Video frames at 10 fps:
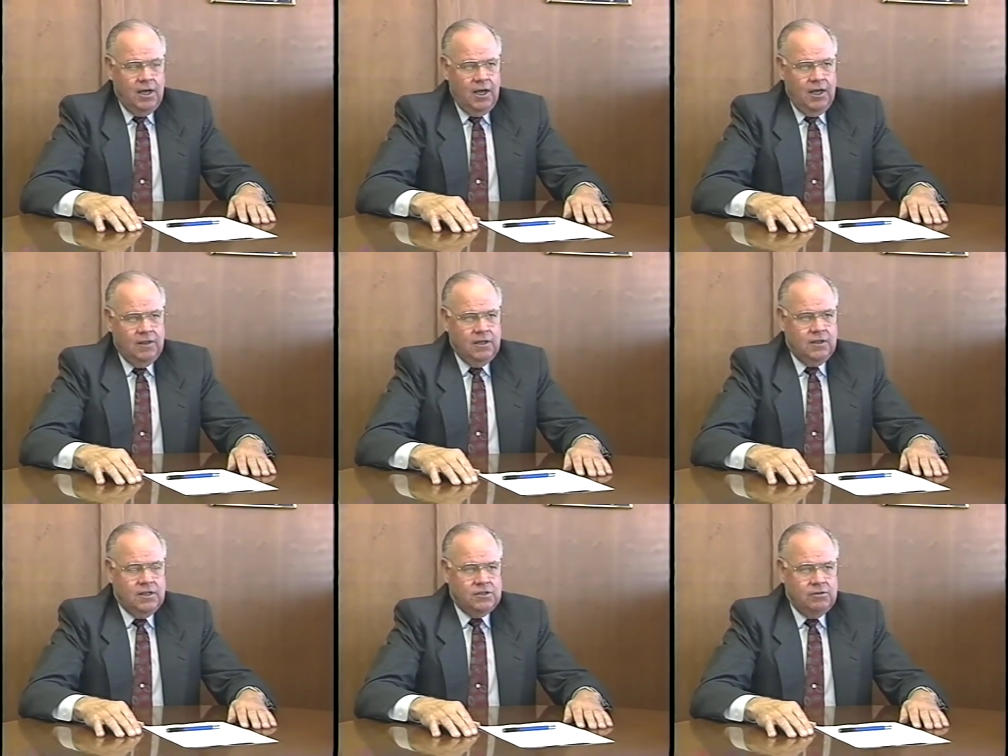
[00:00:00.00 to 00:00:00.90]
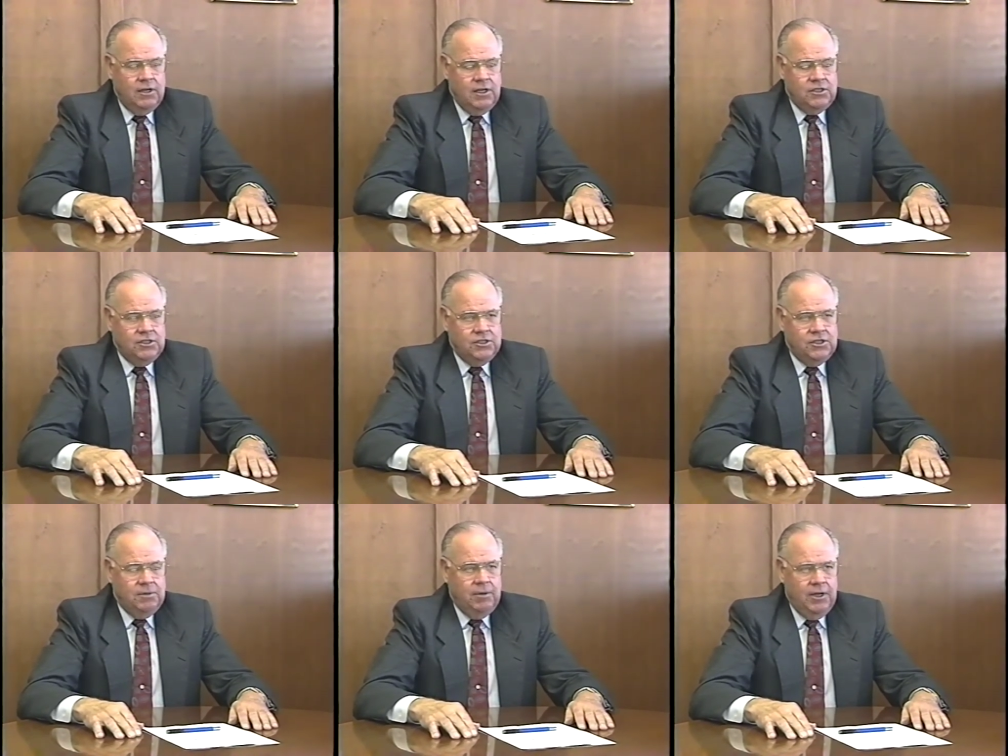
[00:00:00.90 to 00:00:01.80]
I think this
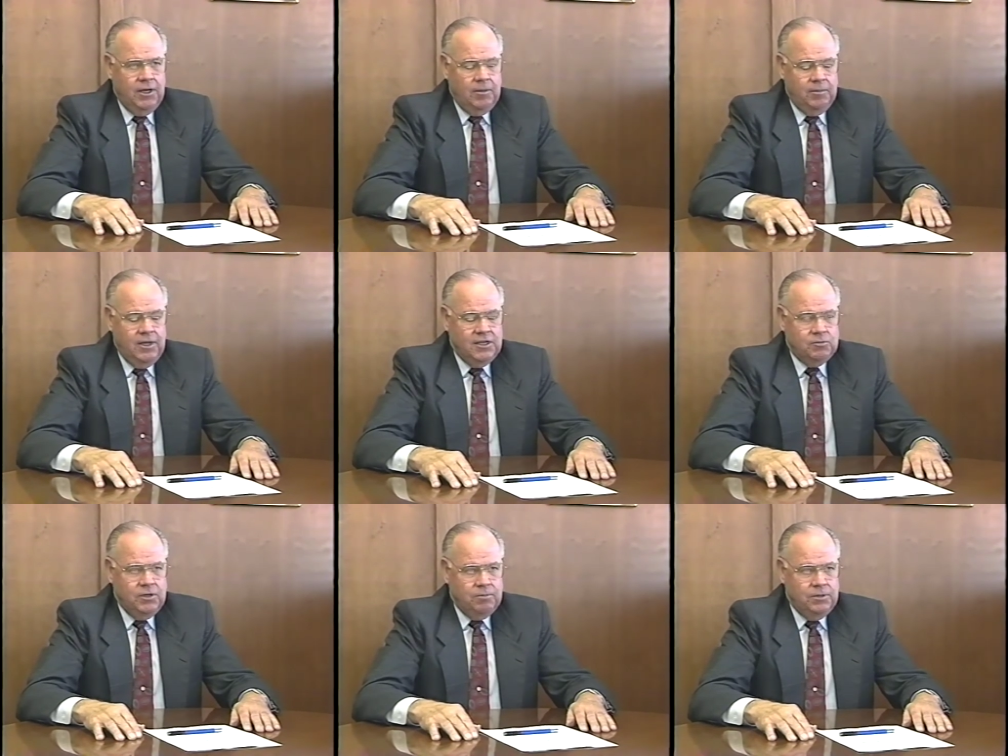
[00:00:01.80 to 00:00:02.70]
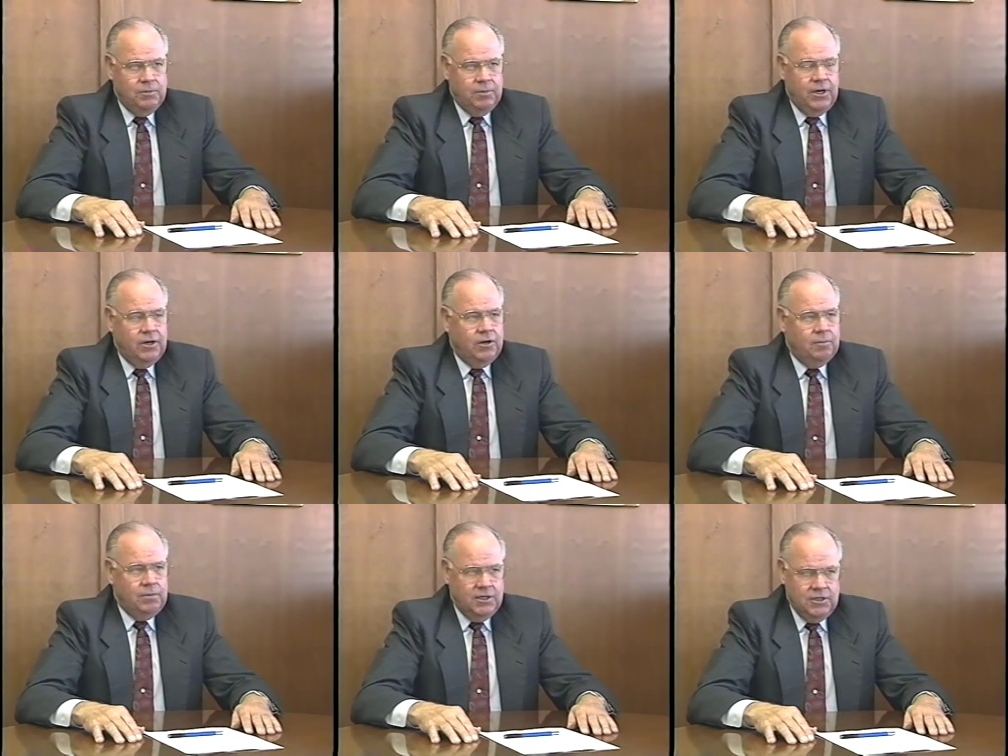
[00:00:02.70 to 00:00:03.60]
relationship helped as we prepared our
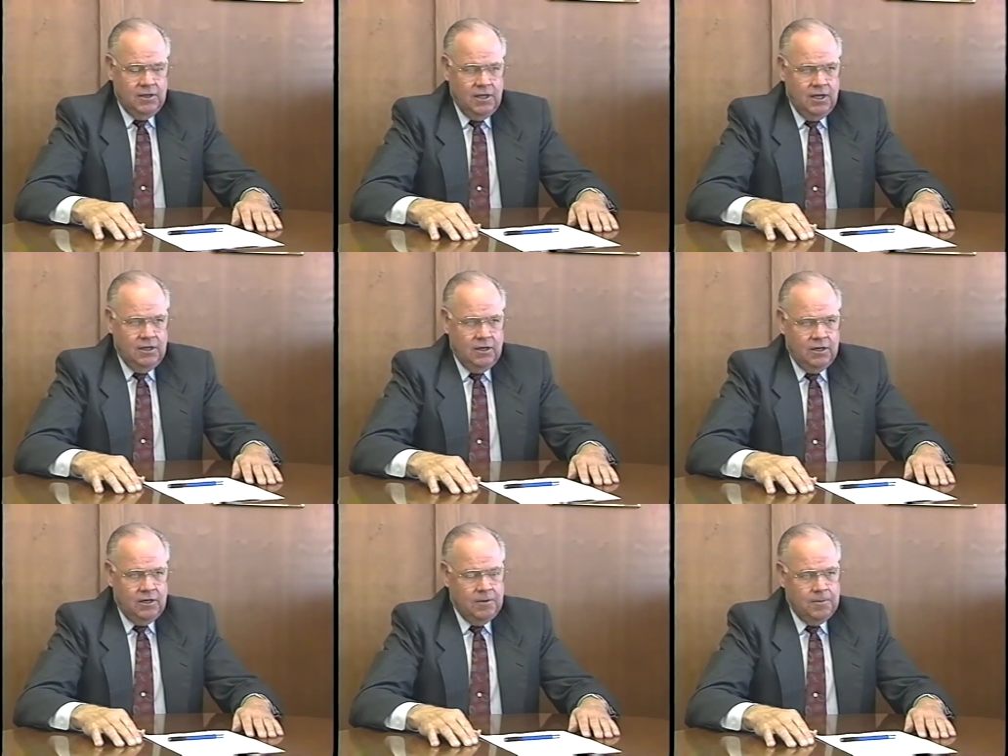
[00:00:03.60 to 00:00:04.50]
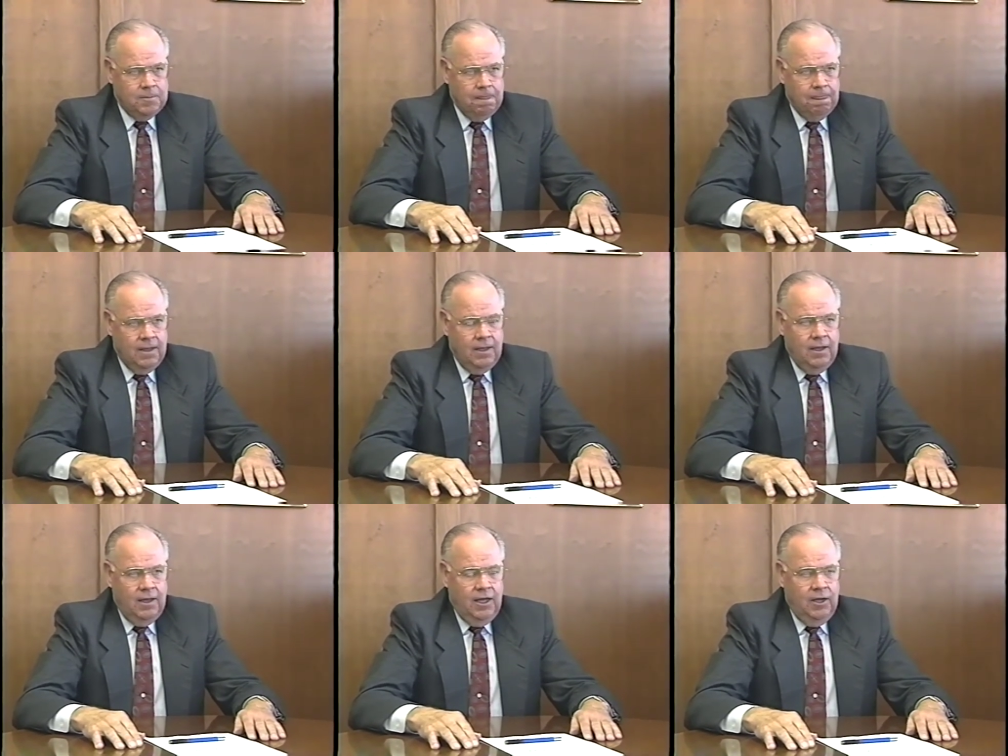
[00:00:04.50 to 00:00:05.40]
budget that year
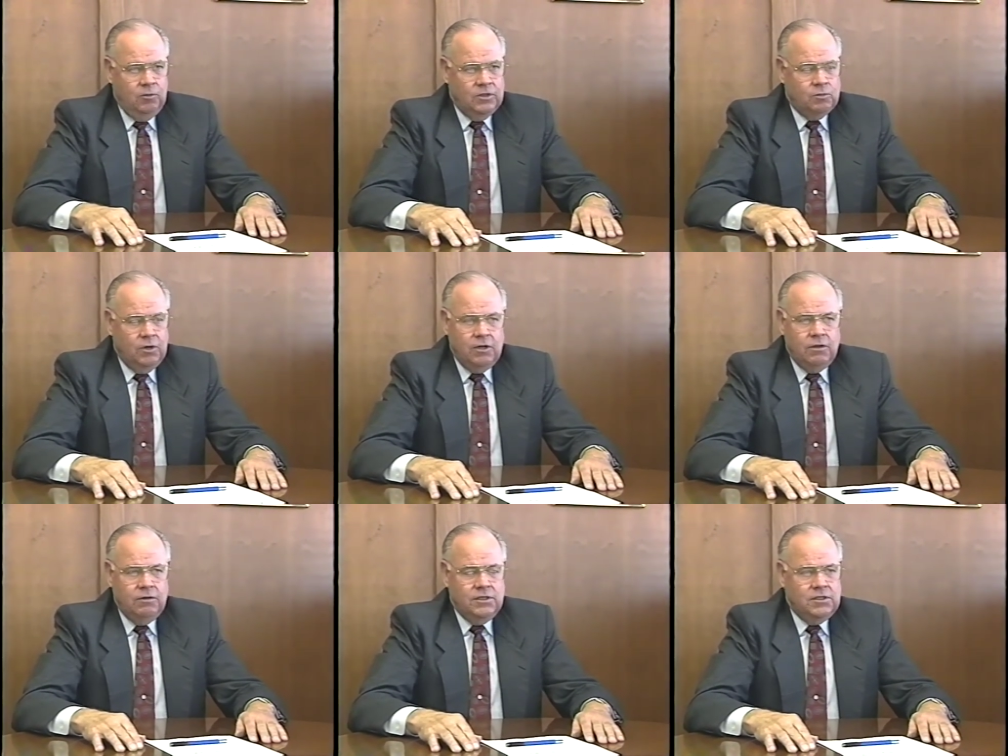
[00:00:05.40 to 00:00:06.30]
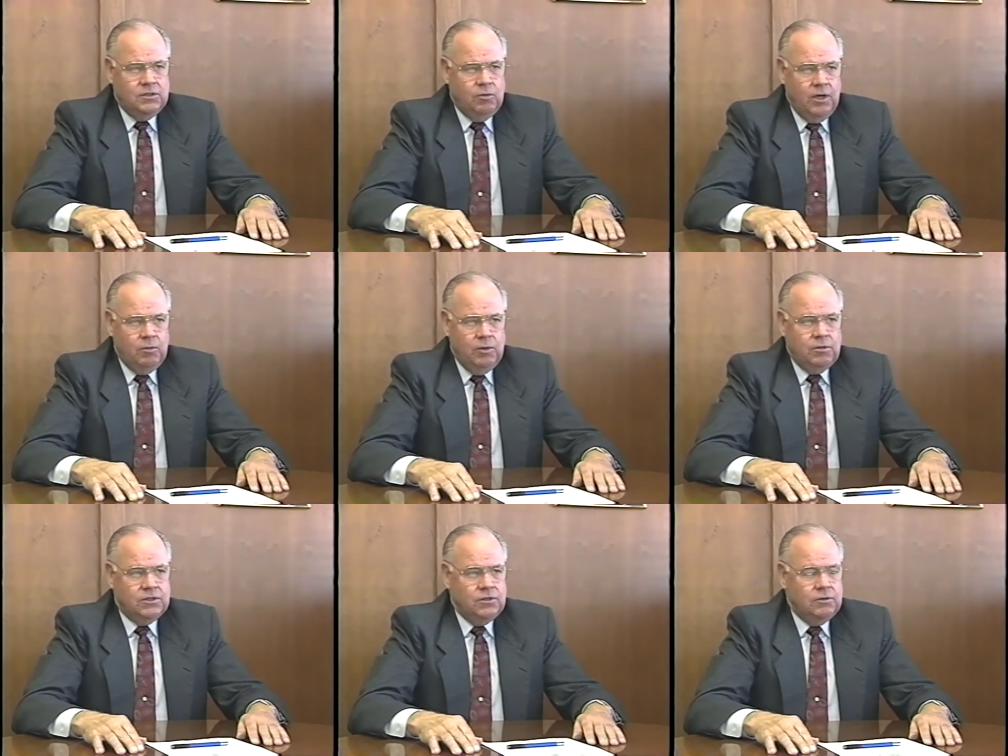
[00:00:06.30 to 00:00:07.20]
and was one of the reasons why we
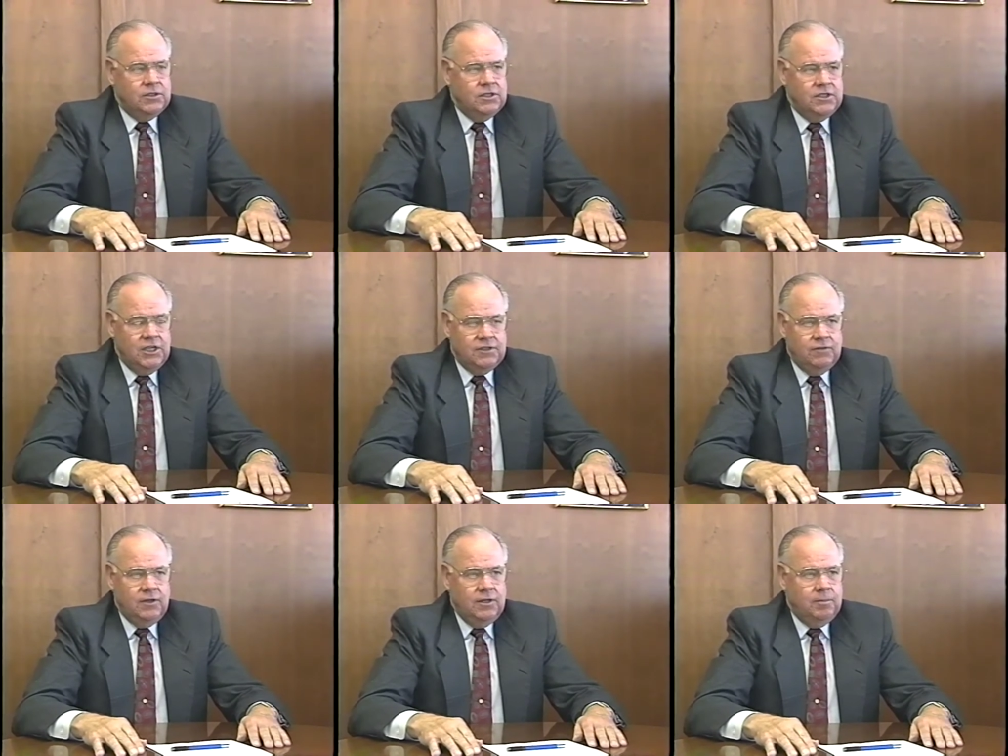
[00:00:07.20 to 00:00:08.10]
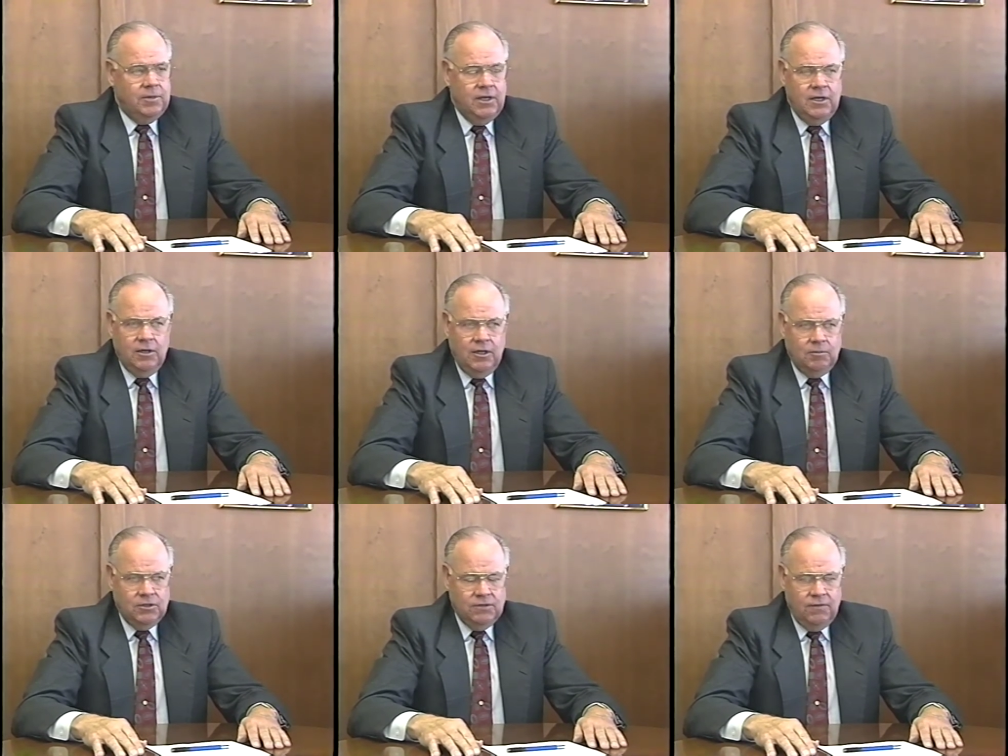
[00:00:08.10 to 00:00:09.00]
were so successful in obtaining
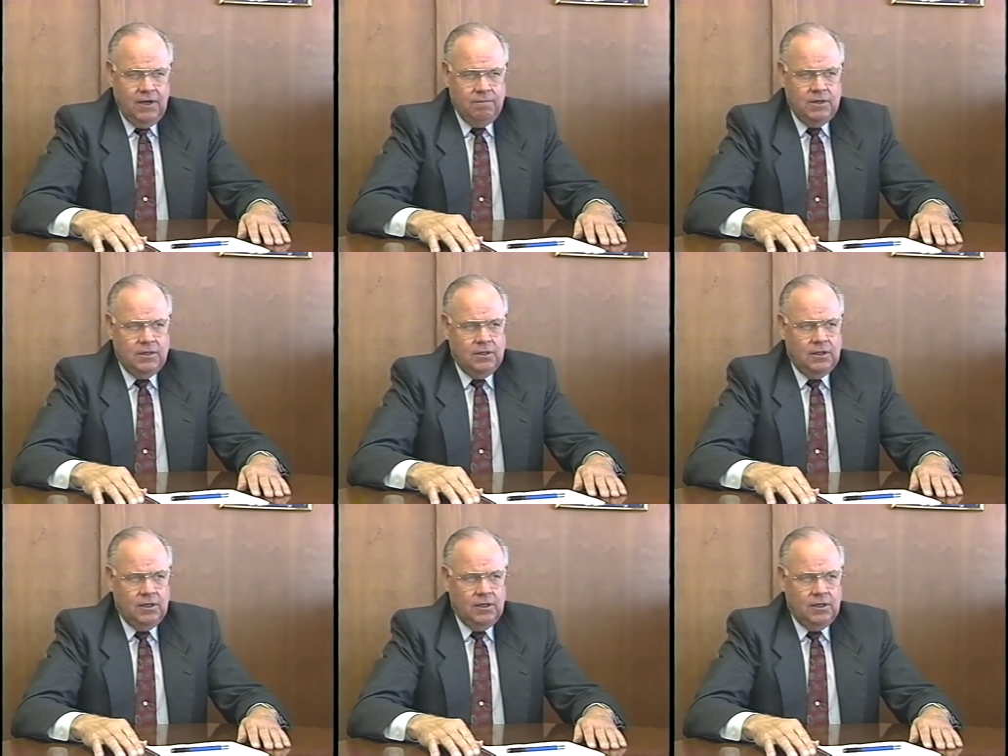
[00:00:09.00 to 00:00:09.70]
almost $5 million